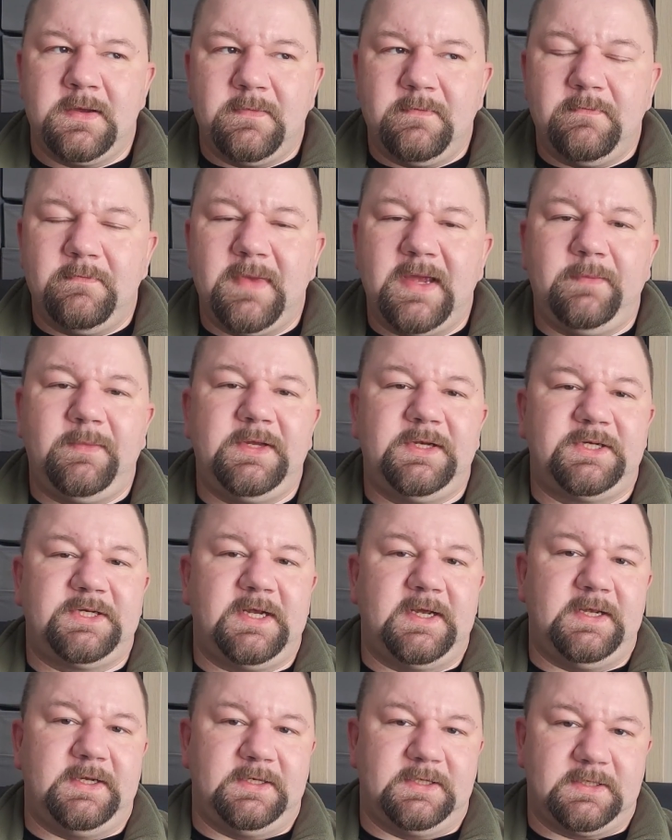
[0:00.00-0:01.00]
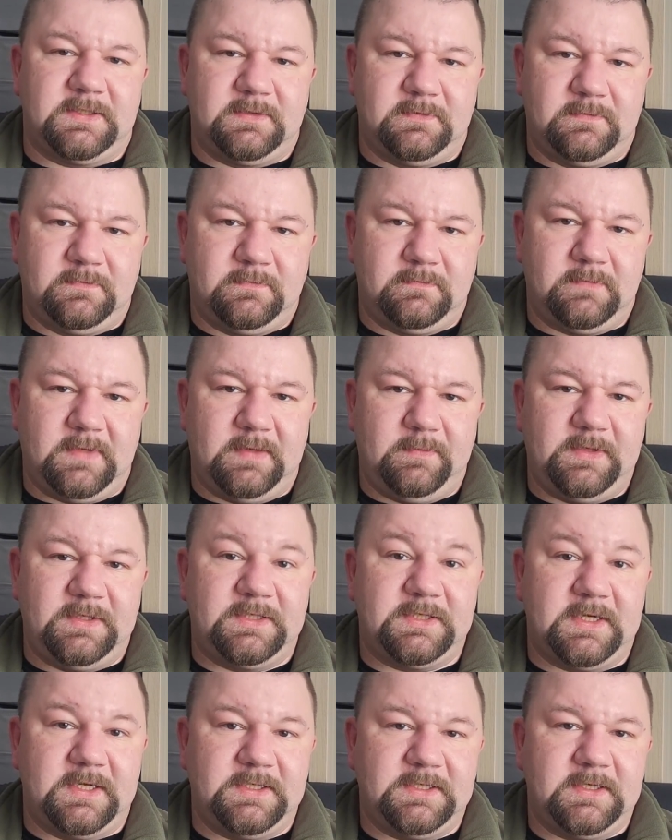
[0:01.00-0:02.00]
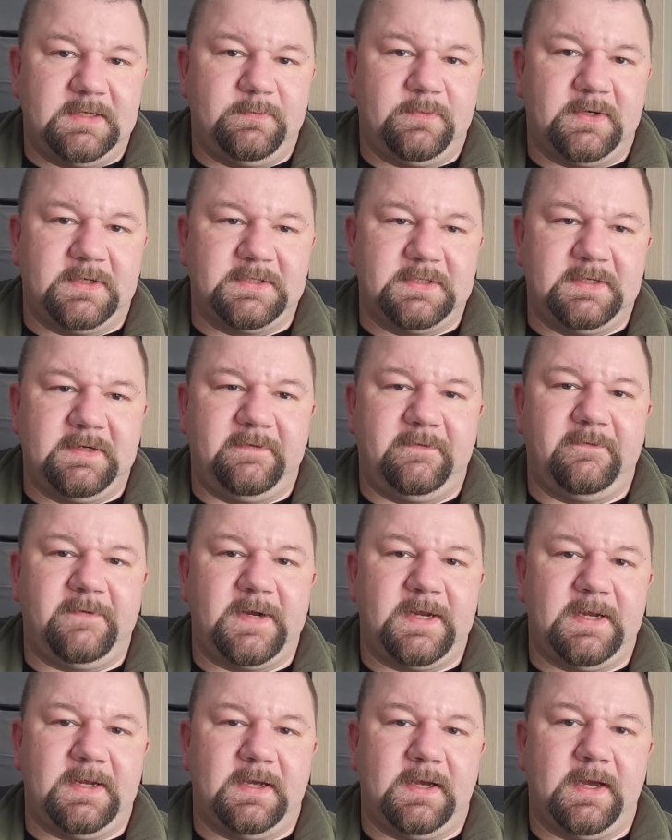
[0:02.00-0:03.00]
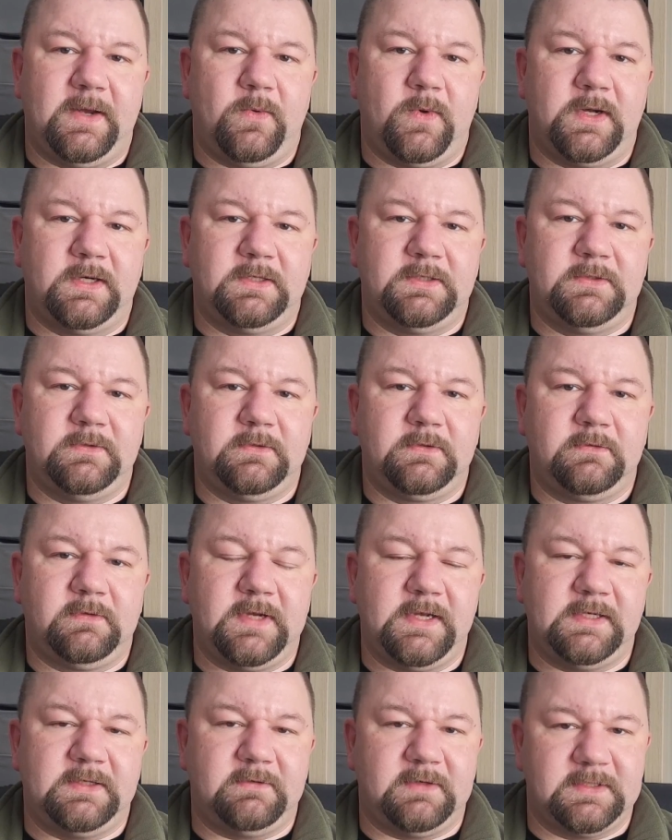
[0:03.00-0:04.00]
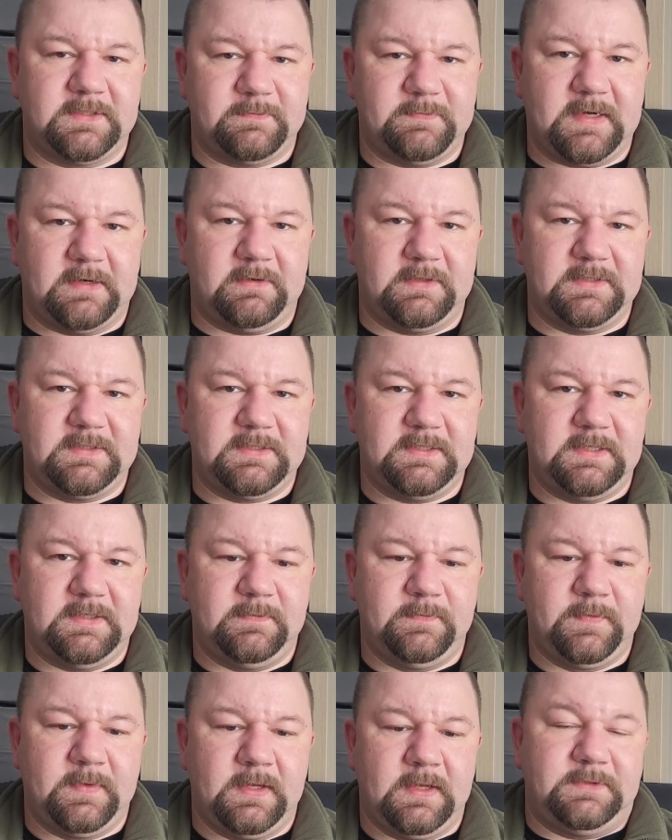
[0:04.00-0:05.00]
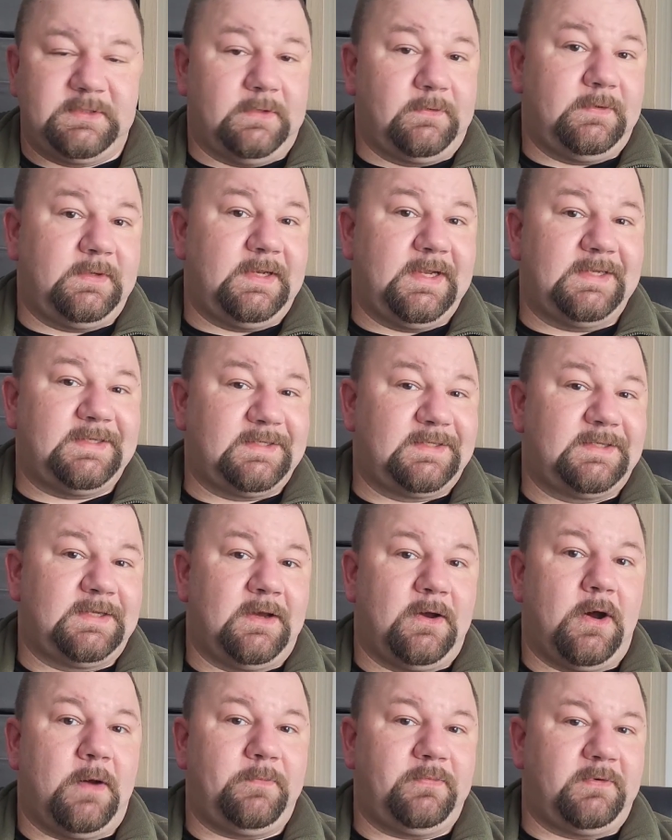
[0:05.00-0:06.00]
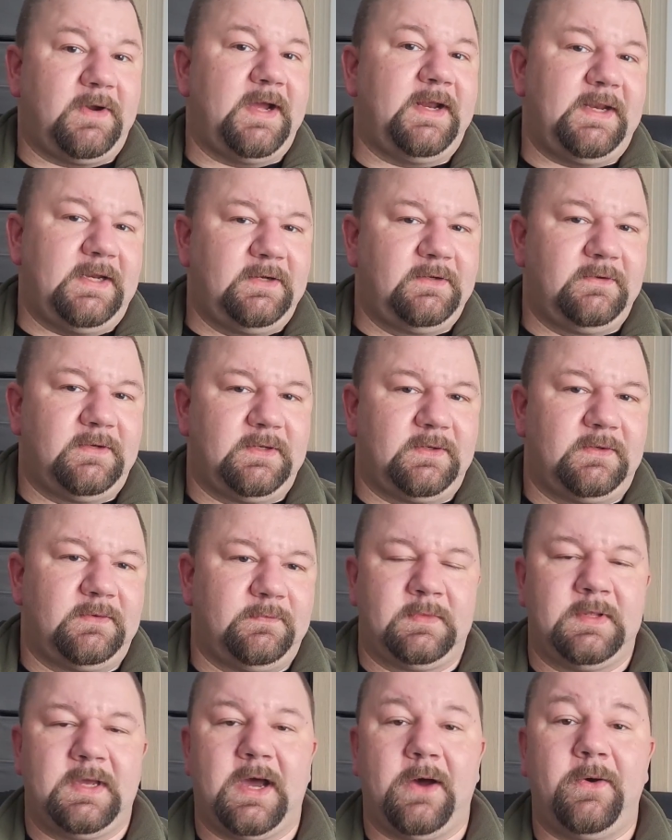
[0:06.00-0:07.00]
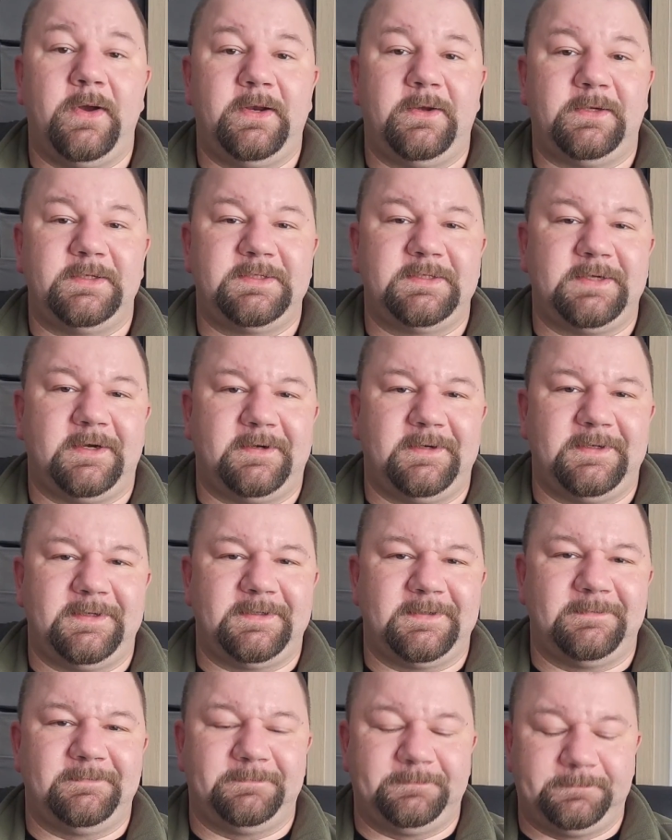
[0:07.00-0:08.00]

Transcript: Maybe change in a positive way. I want to create transparency. So let's hop right into it. How it all started.